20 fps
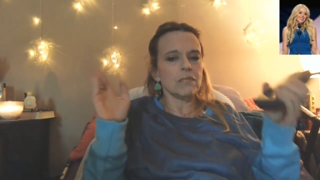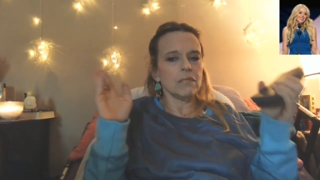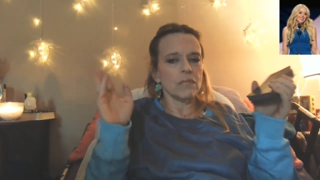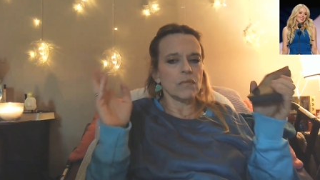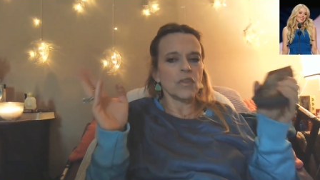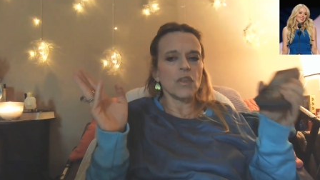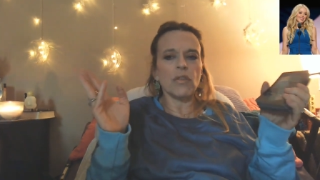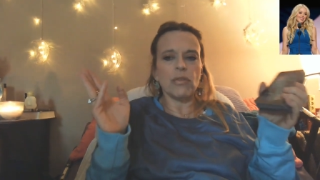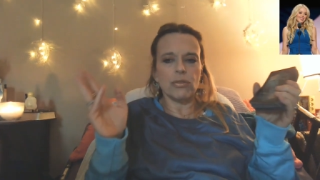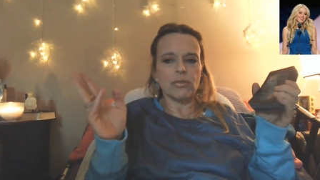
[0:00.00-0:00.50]

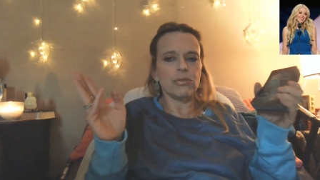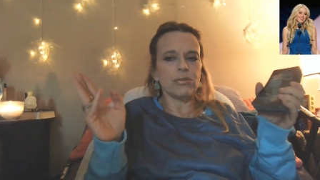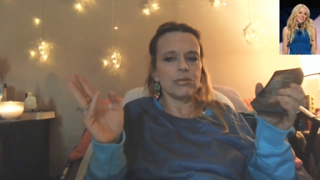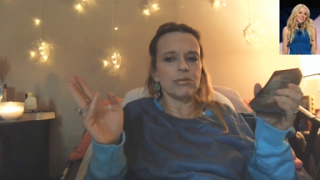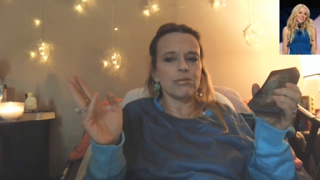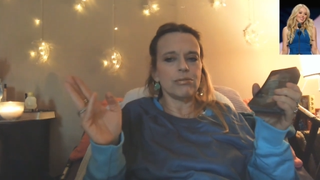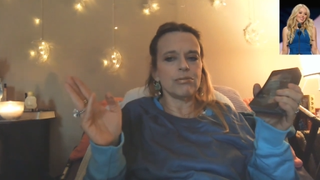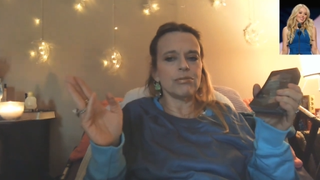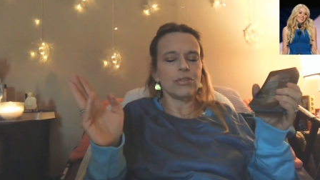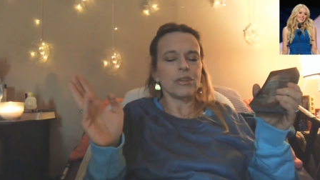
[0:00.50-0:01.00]
the
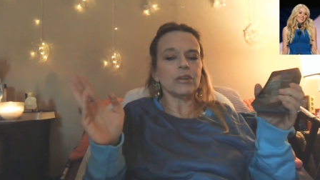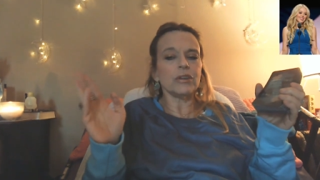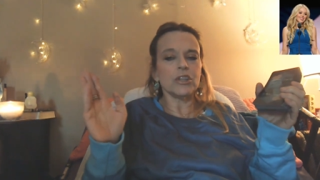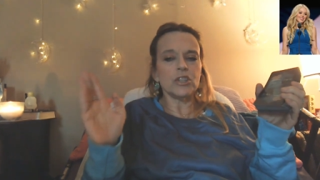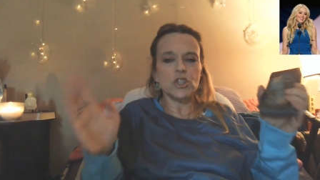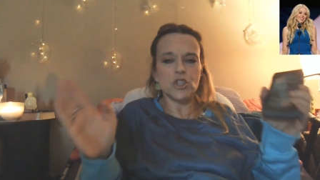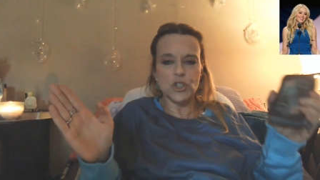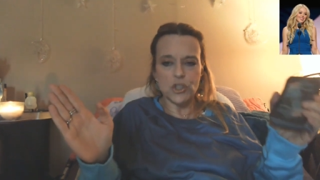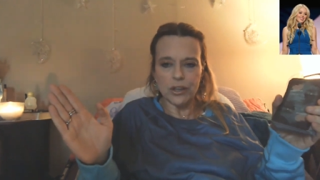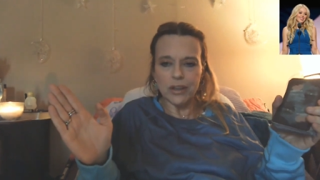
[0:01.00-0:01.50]
the
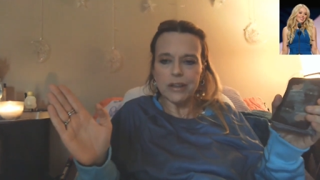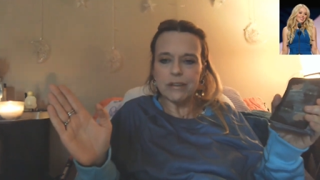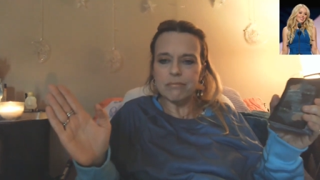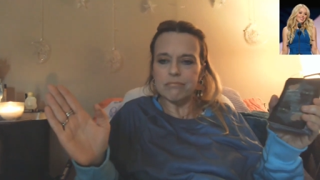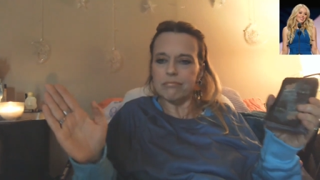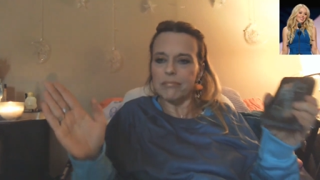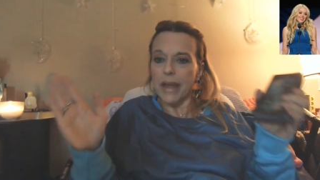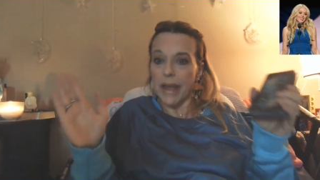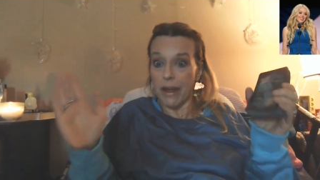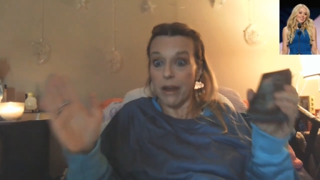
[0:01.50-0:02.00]
legit
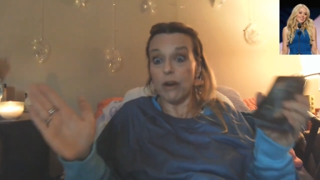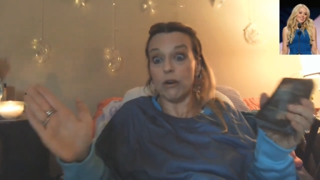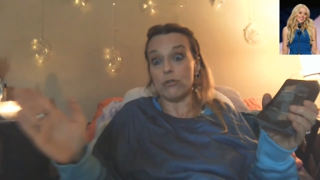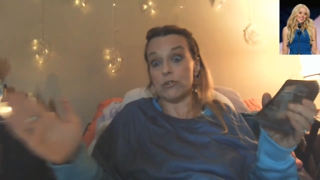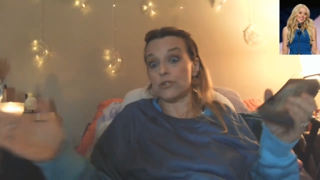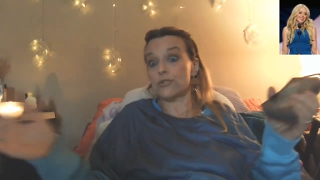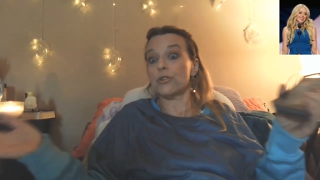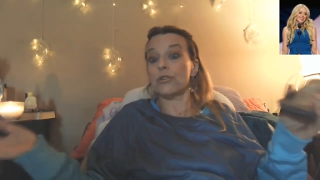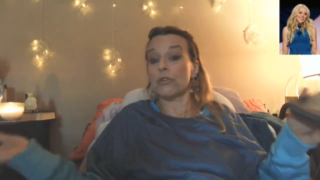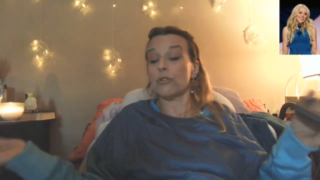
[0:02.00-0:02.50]
heirs
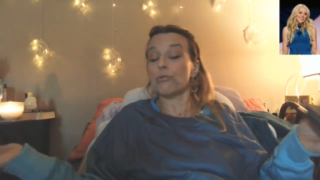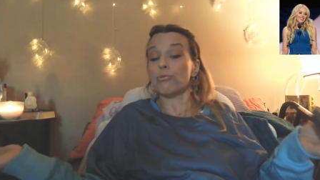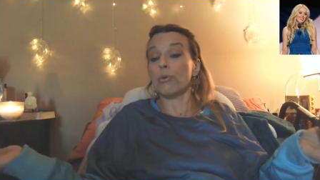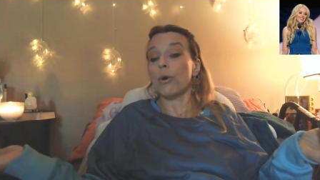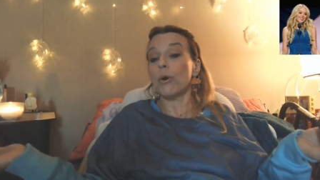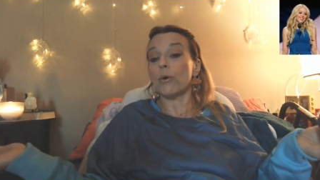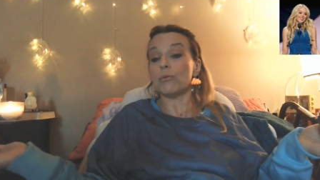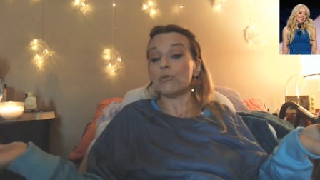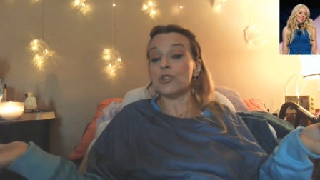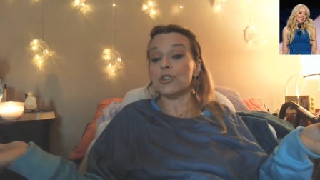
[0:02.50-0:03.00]
to the
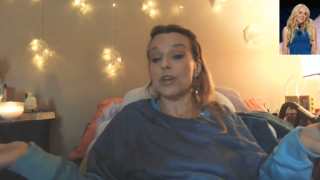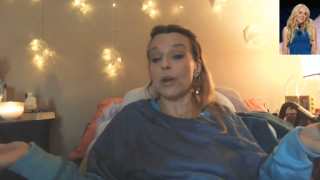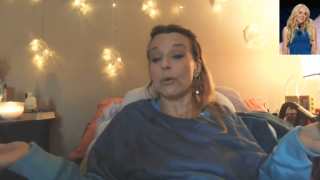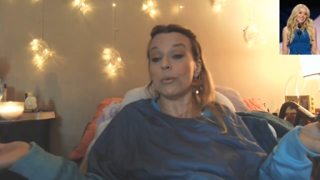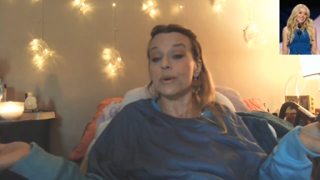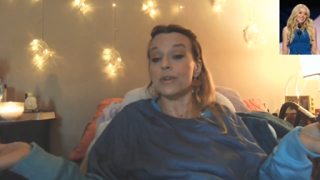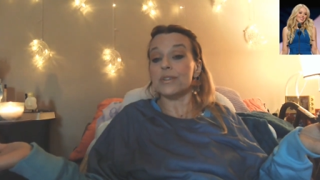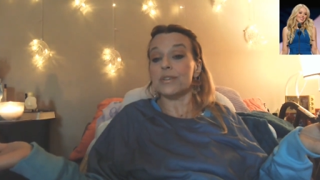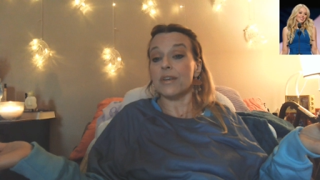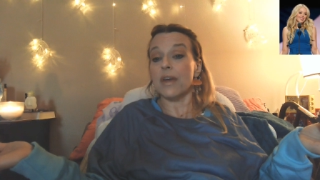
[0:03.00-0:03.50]
throne, shall
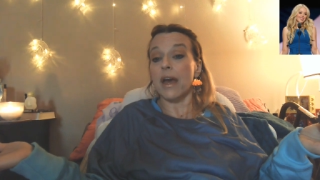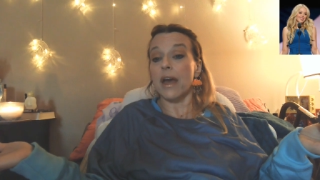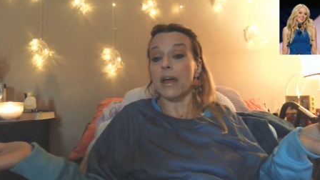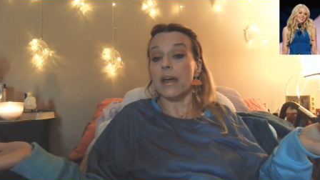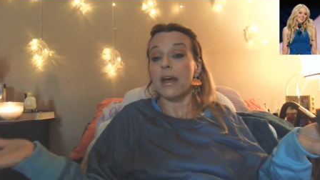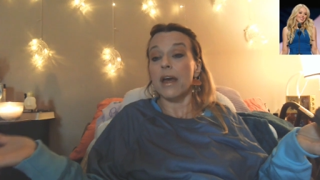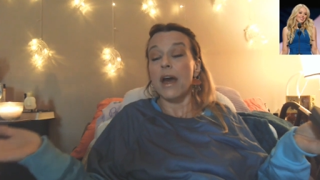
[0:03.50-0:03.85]
we say?